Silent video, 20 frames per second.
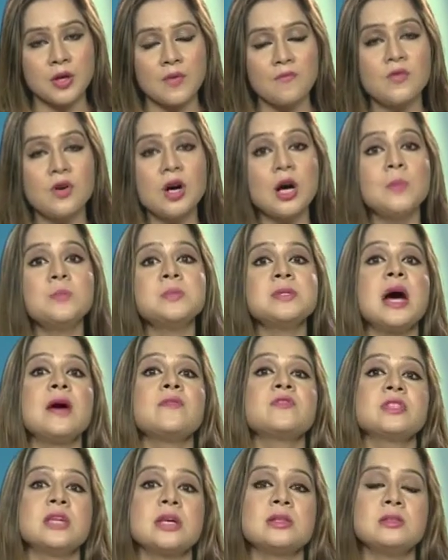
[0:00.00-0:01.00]
Verbs
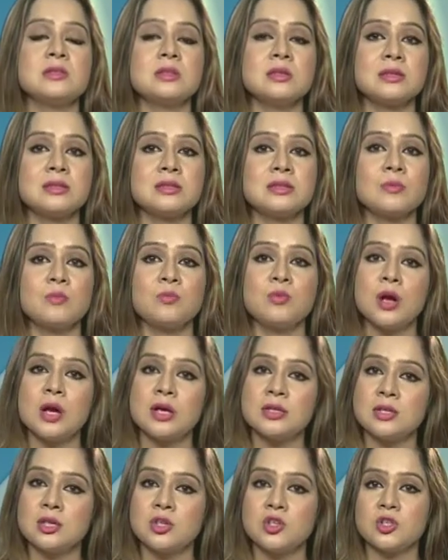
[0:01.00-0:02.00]
have tenses,
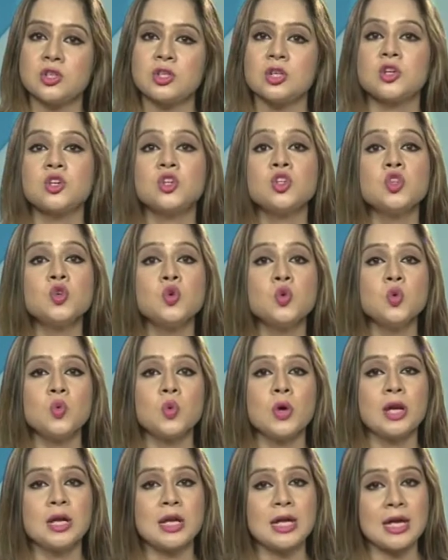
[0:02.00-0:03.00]
present, to
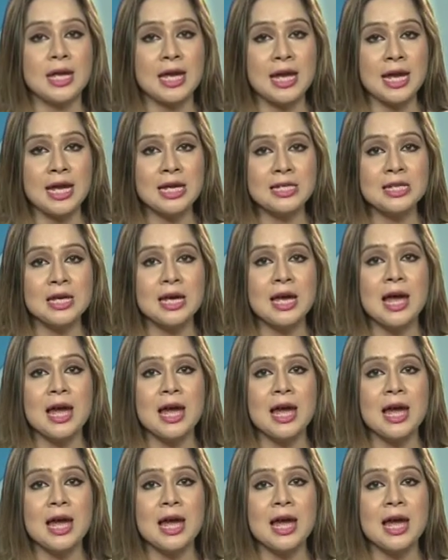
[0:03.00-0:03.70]
indicate